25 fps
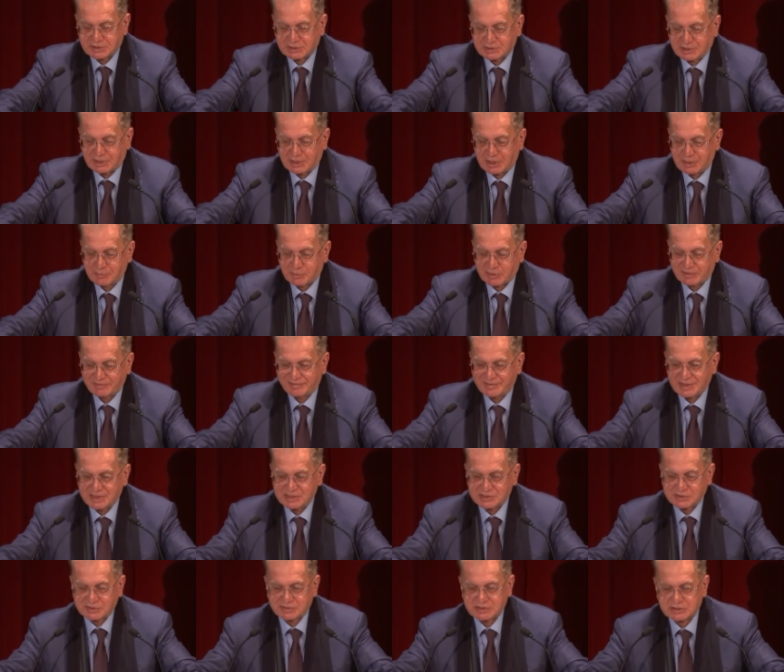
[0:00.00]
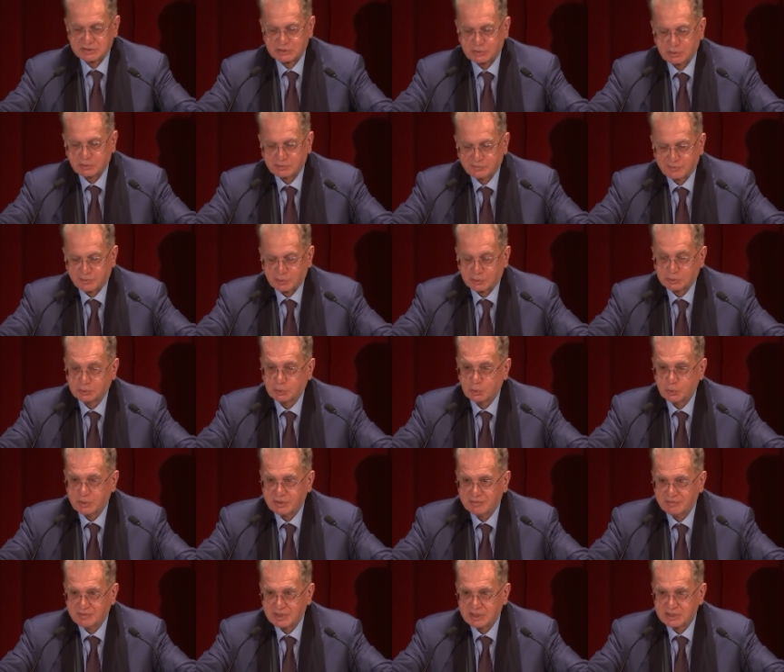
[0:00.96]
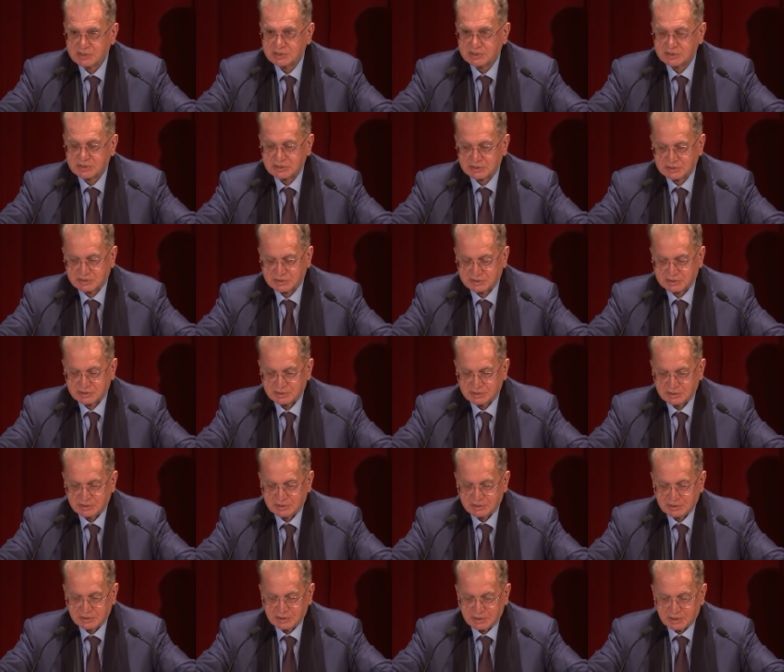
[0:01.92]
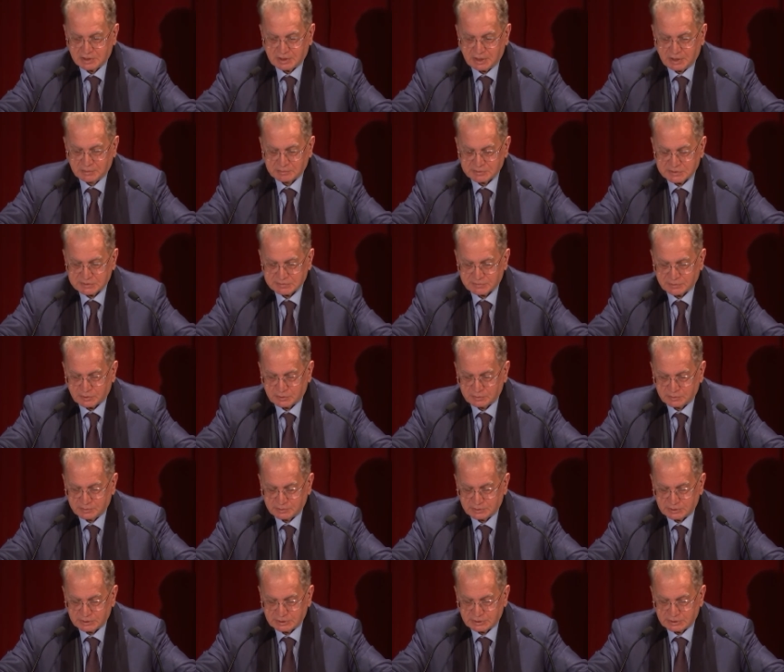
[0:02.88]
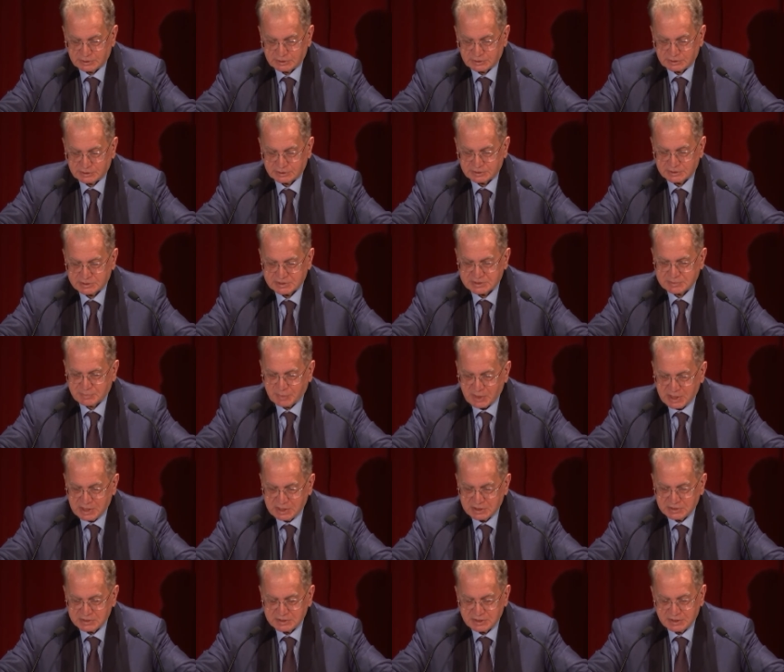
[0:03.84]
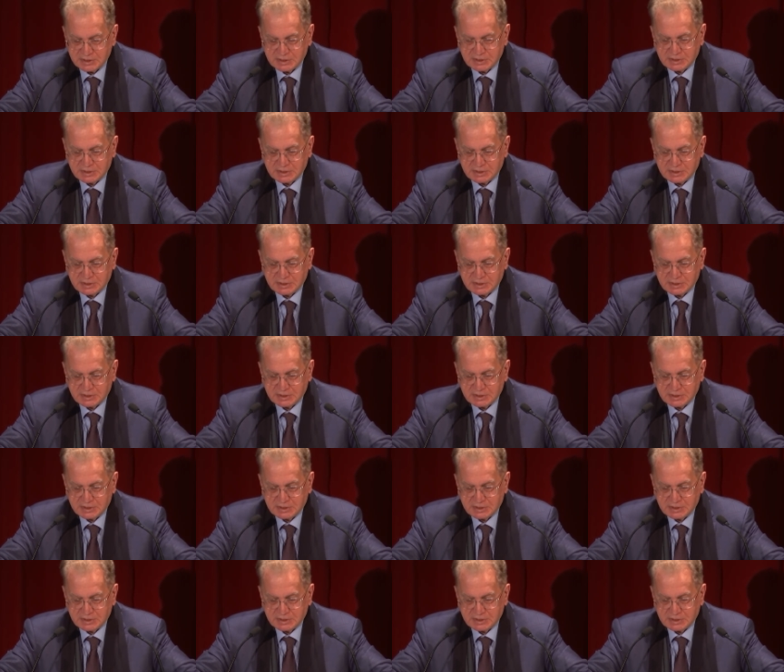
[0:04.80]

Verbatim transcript: an Alhambra vase, it's called Fortuny vase. It comes from uh, Spain,